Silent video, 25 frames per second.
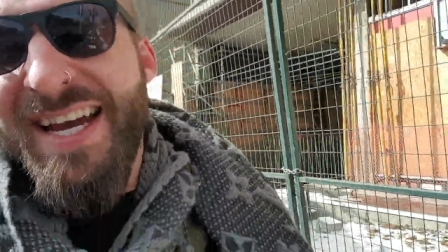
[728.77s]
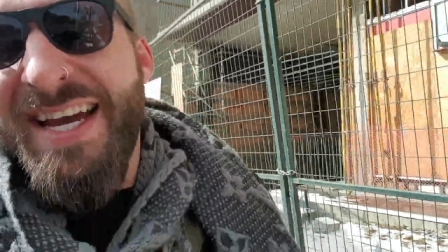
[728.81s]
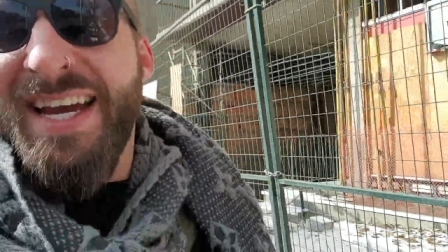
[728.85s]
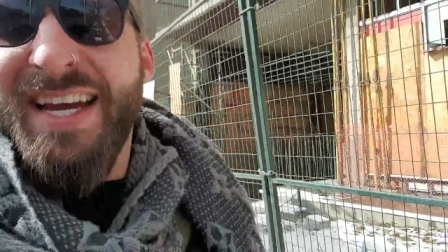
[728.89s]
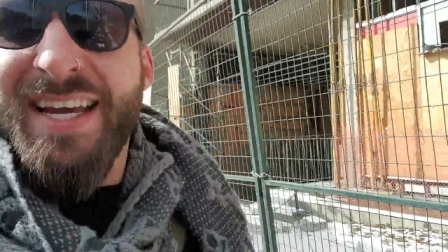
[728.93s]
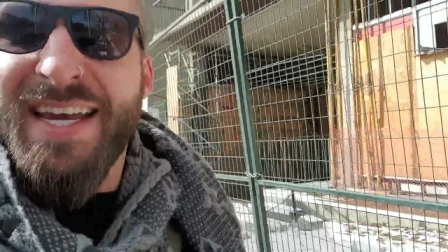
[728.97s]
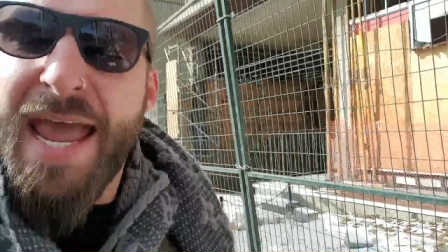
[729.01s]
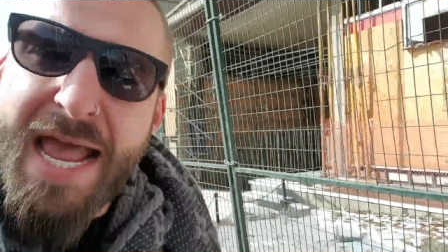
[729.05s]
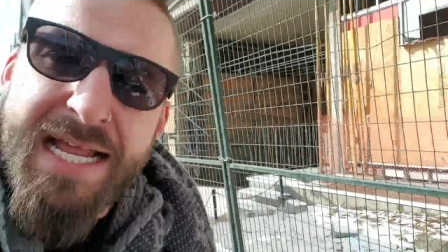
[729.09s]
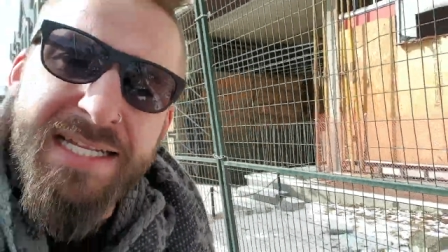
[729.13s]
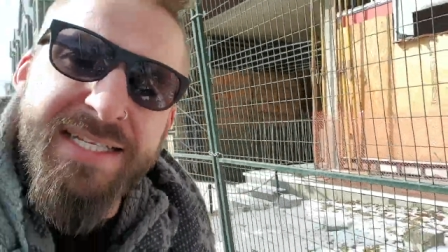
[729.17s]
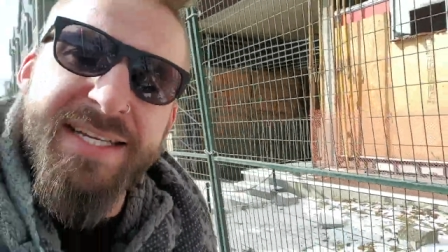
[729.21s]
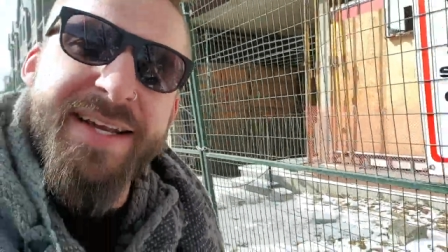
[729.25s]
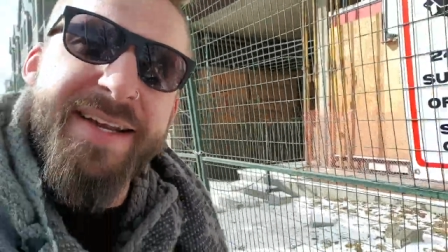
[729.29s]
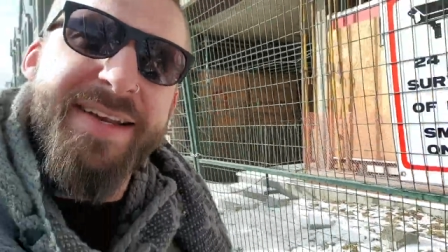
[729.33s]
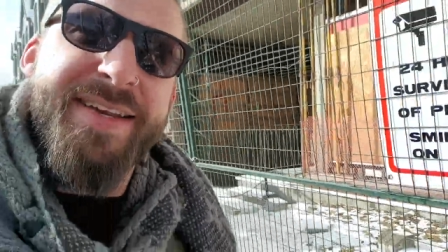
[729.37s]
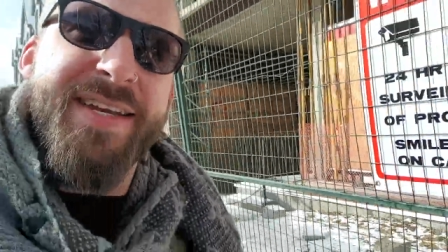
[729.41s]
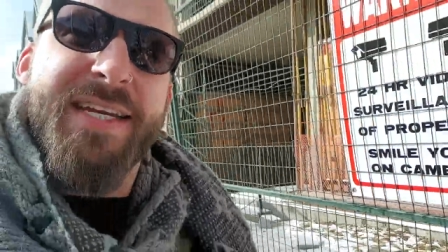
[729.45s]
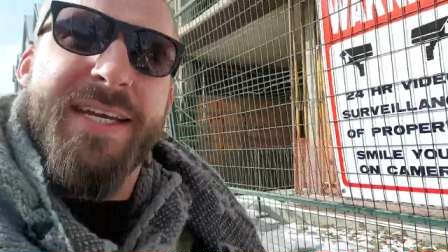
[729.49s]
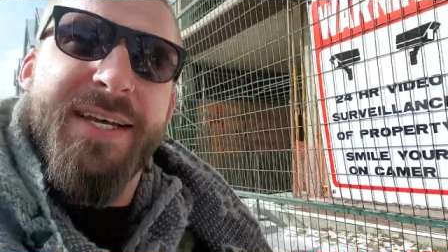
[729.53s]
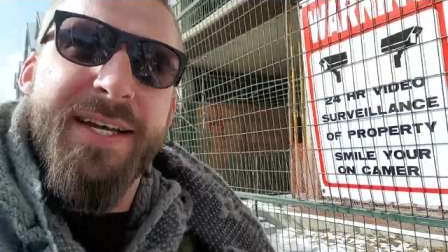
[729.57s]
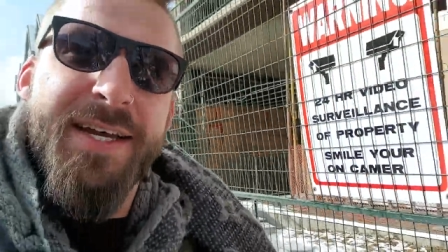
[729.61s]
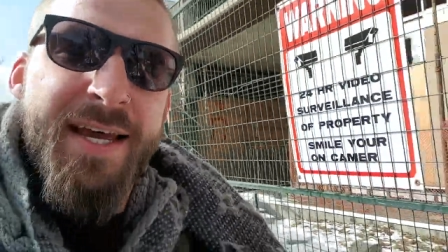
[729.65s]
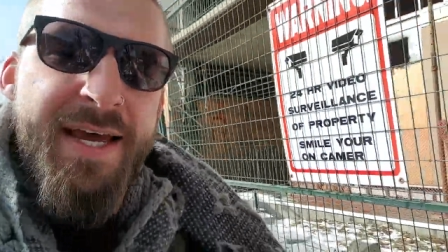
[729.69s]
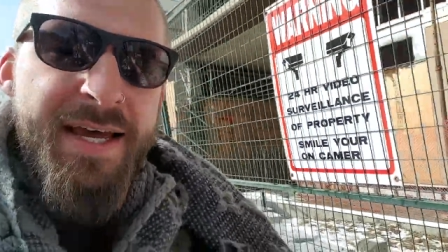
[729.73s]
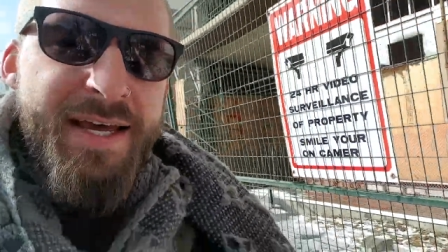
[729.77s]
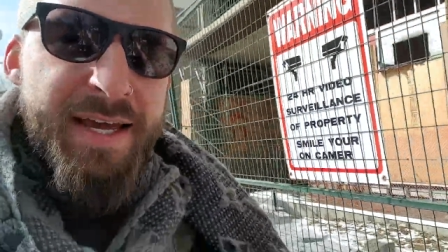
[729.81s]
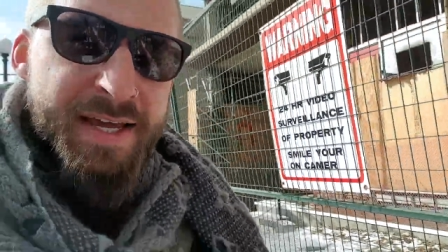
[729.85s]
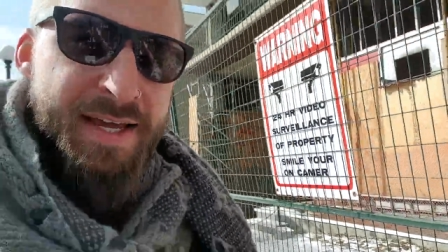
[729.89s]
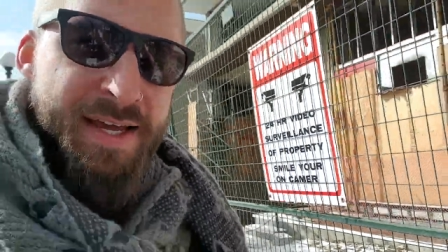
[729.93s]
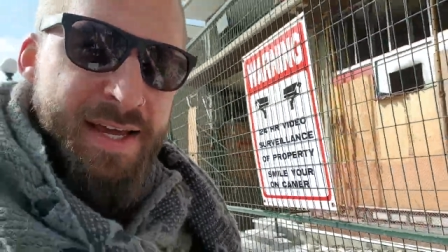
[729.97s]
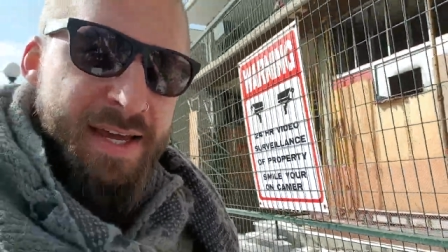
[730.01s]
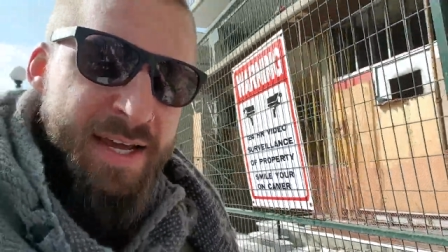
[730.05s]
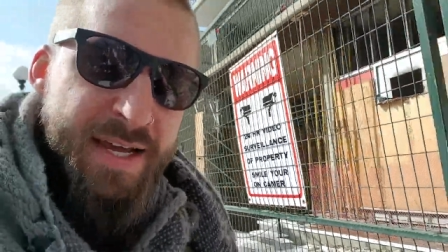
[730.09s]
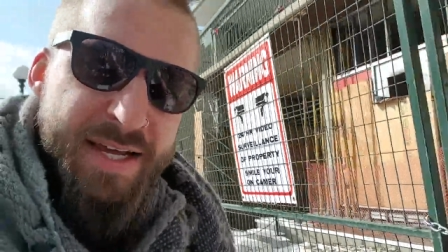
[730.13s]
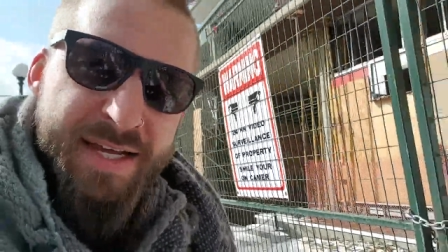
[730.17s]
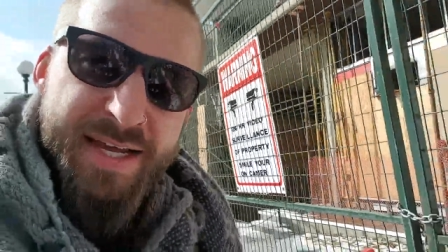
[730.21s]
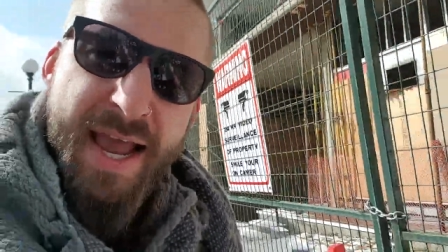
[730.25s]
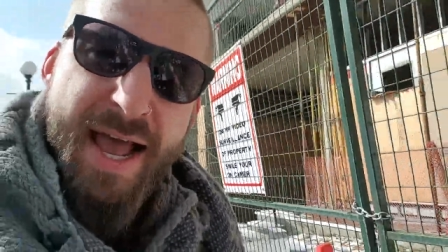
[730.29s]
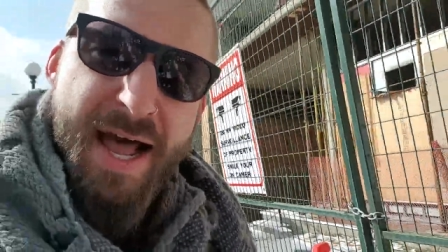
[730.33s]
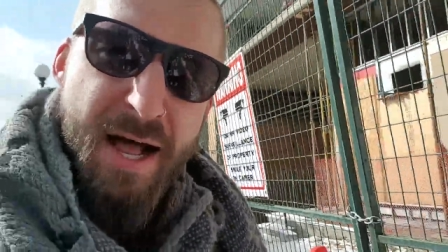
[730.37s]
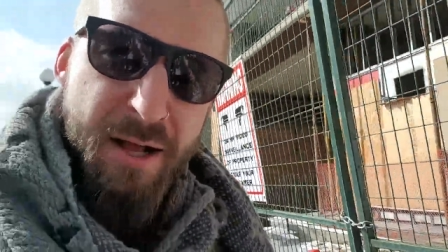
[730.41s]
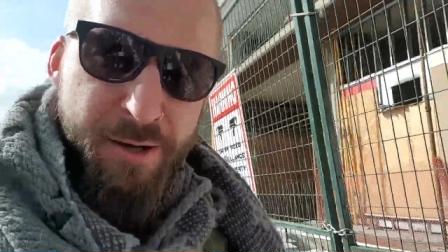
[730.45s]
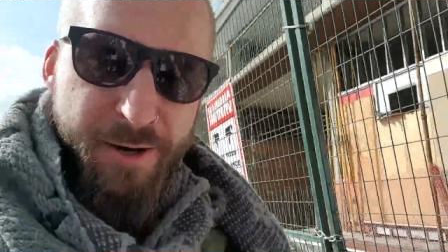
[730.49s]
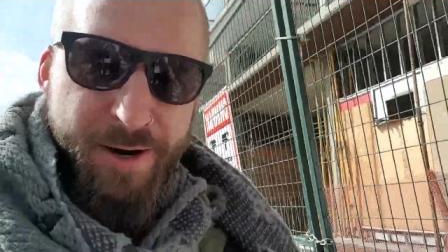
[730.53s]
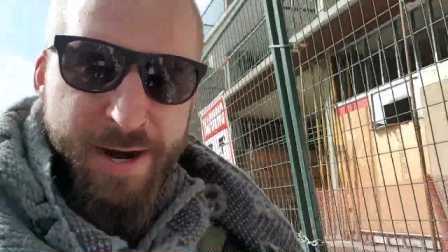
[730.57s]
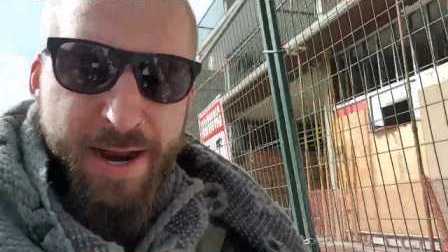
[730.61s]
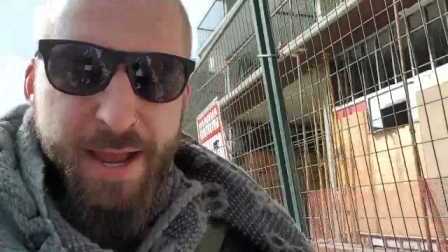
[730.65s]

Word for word: Kensington, Calgary,